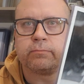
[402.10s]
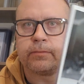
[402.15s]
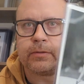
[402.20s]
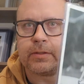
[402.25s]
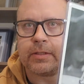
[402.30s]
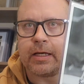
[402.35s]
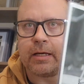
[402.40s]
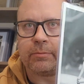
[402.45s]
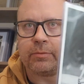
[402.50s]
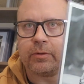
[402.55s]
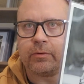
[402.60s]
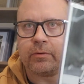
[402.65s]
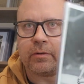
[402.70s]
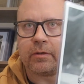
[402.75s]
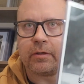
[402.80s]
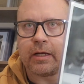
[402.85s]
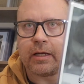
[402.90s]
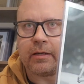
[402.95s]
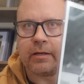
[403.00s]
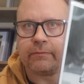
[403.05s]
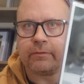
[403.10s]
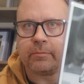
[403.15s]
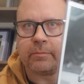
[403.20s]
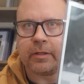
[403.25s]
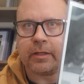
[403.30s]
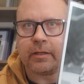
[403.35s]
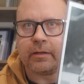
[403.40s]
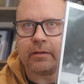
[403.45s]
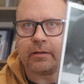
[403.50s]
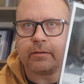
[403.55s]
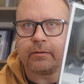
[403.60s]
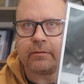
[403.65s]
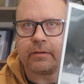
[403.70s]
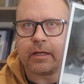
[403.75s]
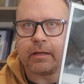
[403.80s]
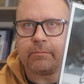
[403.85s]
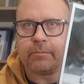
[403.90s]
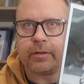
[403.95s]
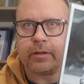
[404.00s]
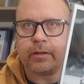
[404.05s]
Top loader, I never mind it
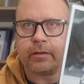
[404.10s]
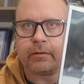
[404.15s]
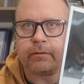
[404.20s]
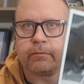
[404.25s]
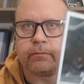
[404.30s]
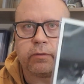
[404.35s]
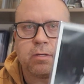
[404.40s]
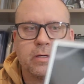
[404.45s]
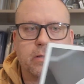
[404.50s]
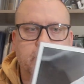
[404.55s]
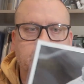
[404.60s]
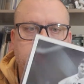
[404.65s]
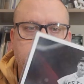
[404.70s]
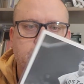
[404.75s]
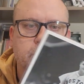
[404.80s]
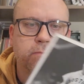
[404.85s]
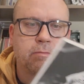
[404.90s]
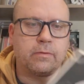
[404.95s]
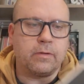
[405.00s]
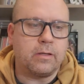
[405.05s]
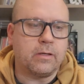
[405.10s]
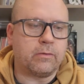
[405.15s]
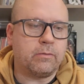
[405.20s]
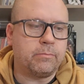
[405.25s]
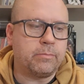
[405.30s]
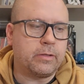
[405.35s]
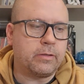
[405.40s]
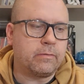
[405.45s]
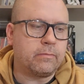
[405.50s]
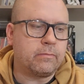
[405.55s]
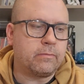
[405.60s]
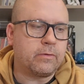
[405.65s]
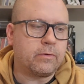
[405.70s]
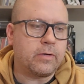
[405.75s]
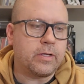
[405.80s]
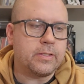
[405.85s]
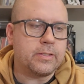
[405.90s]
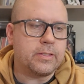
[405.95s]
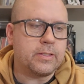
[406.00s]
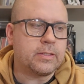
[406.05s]
not being in, a big
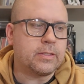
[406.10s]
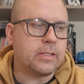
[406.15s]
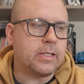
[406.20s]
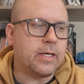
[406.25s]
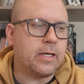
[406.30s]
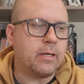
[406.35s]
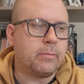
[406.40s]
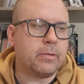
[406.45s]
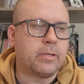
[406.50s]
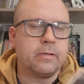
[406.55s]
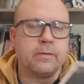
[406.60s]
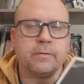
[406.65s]
crazy slab,